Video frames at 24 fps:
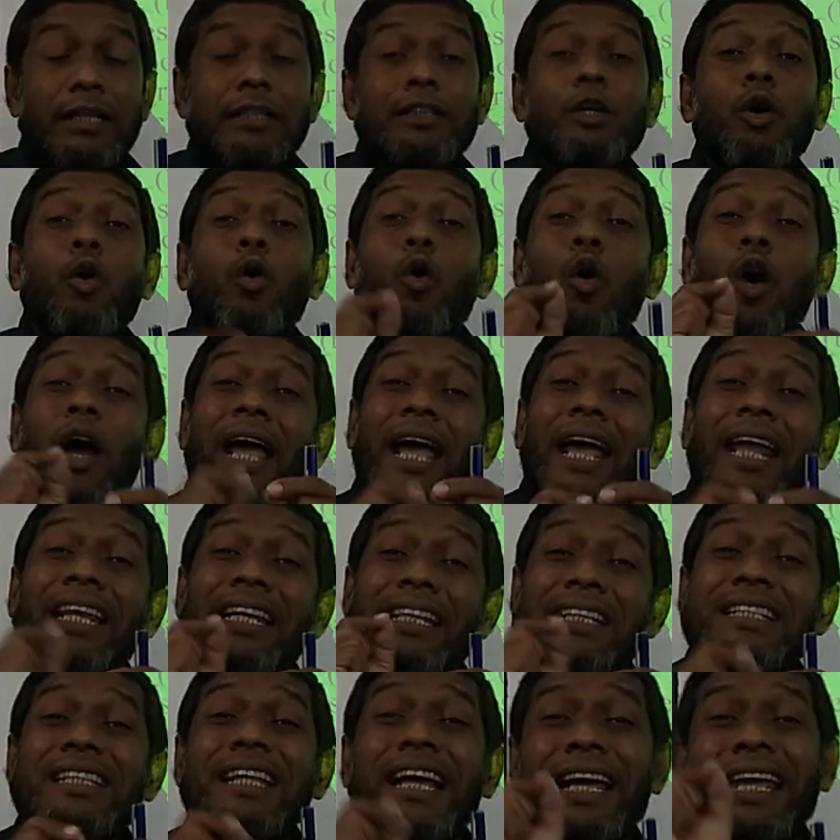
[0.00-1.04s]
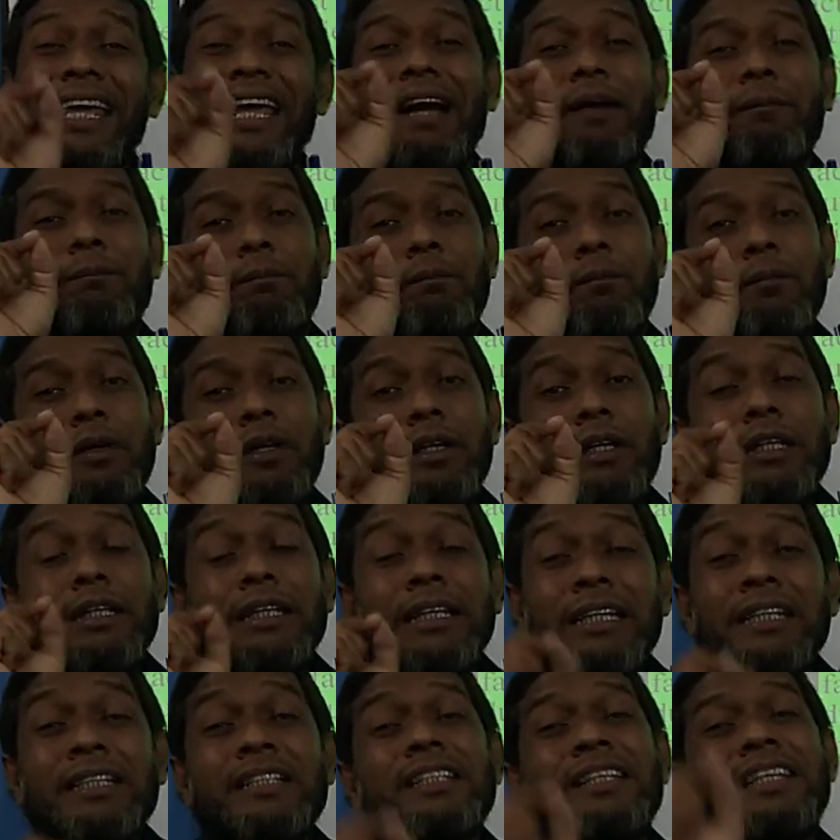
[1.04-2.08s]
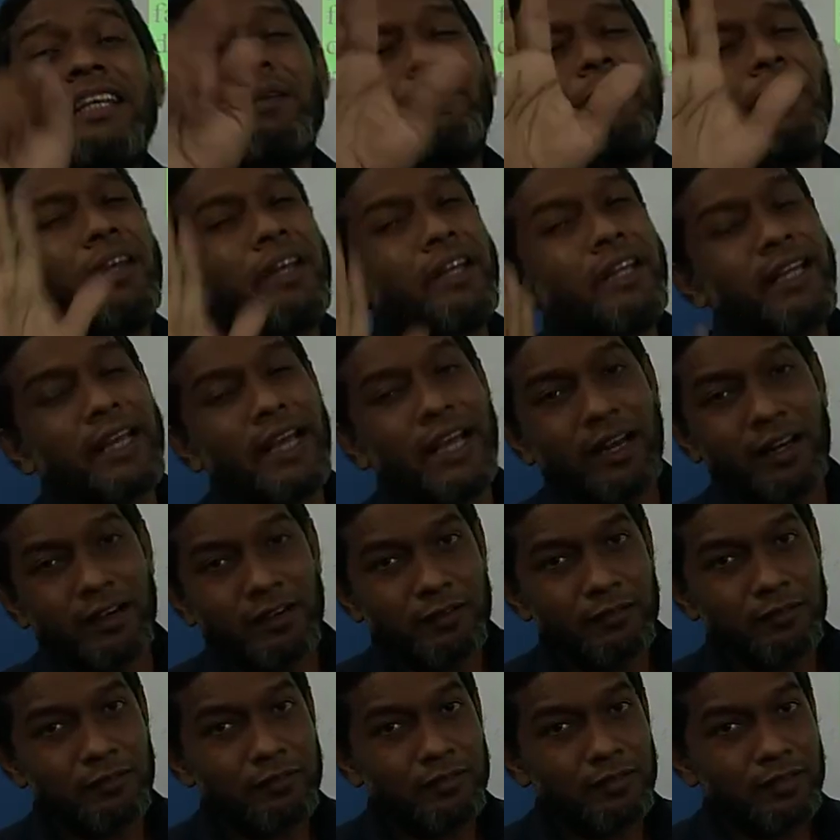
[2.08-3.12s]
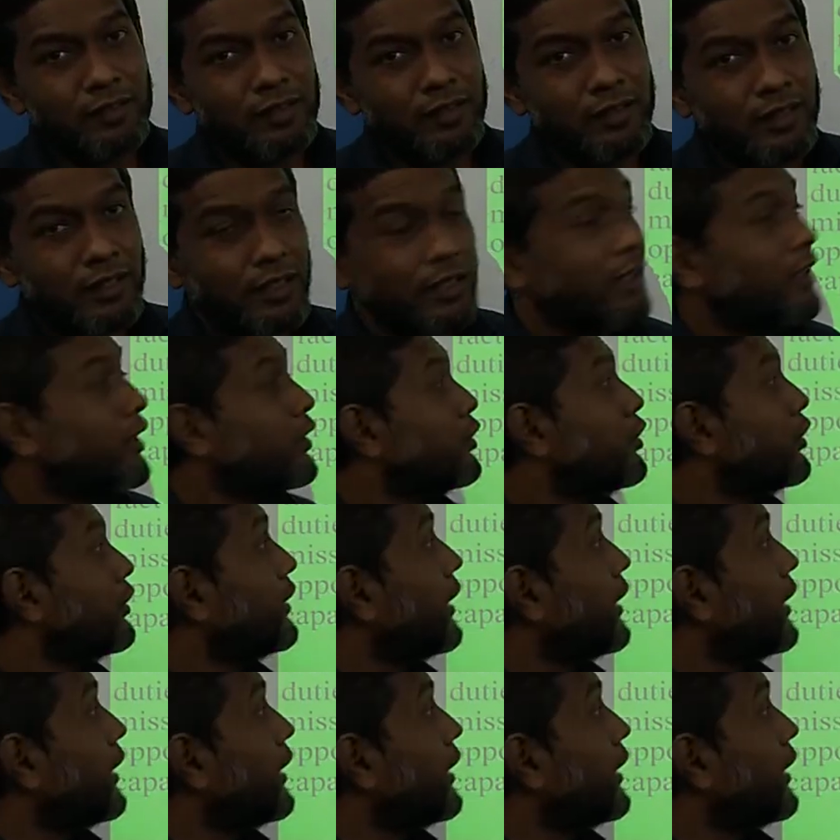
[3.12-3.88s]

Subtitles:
where is the gap is given here. So